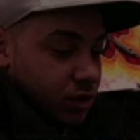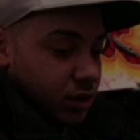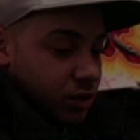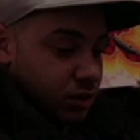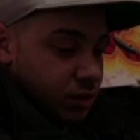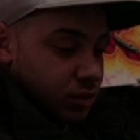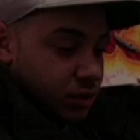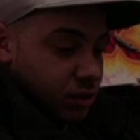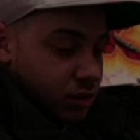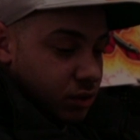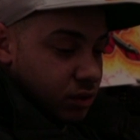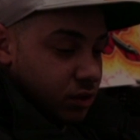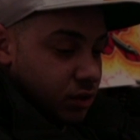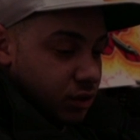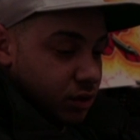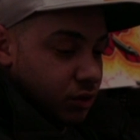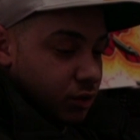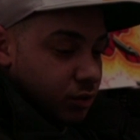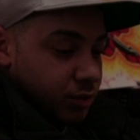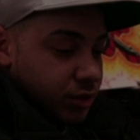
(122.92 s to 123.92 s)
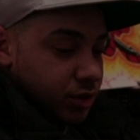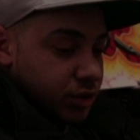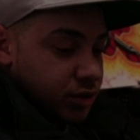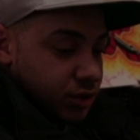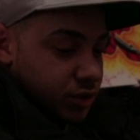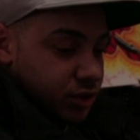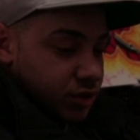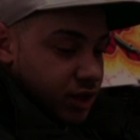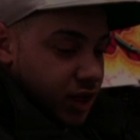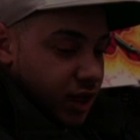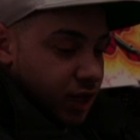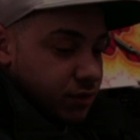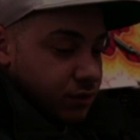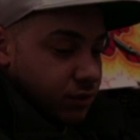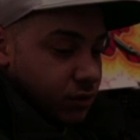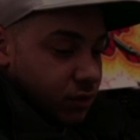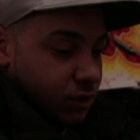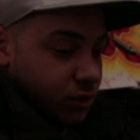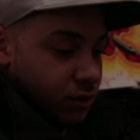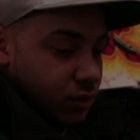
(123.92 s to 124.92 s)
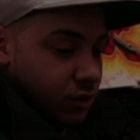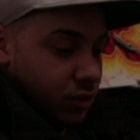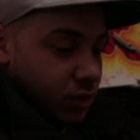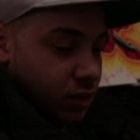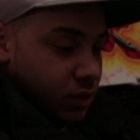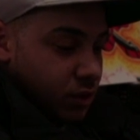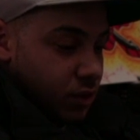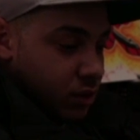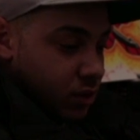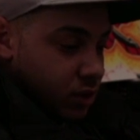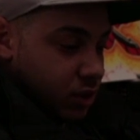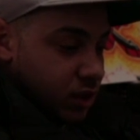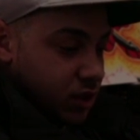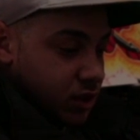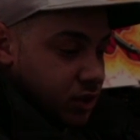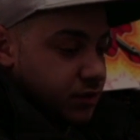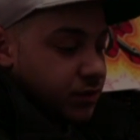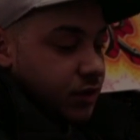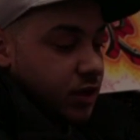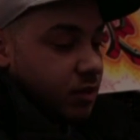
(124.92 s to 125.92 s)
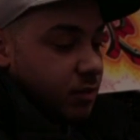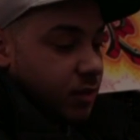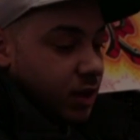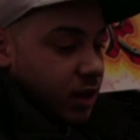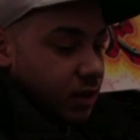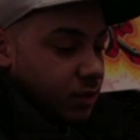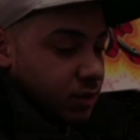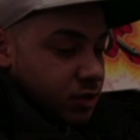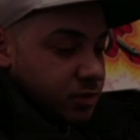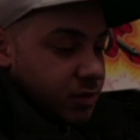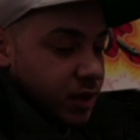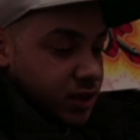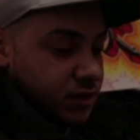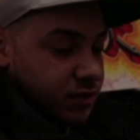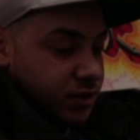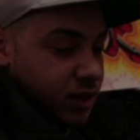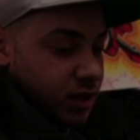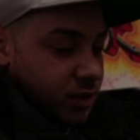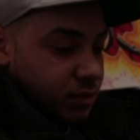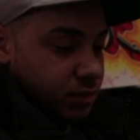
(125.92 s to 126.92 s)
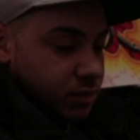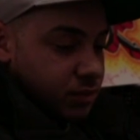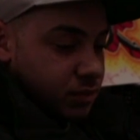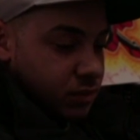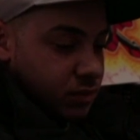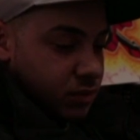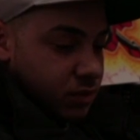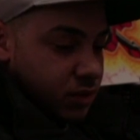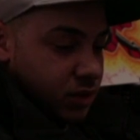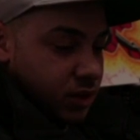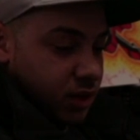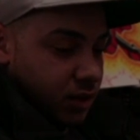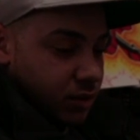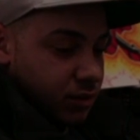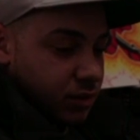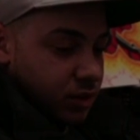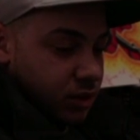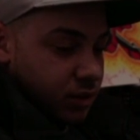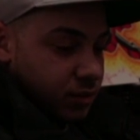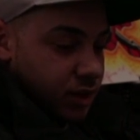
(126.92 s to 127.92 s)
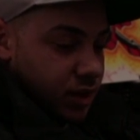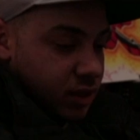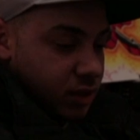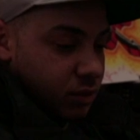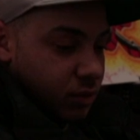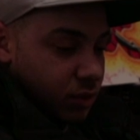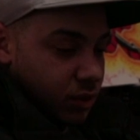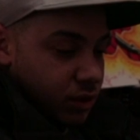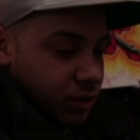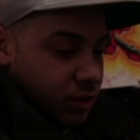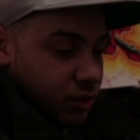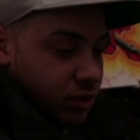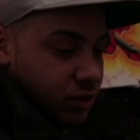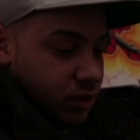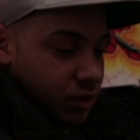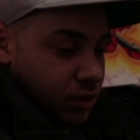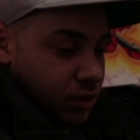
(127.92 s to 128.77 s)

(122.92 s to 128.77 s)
I've got a young person to care for. I need to think about what's best for them and how we're going to make it work.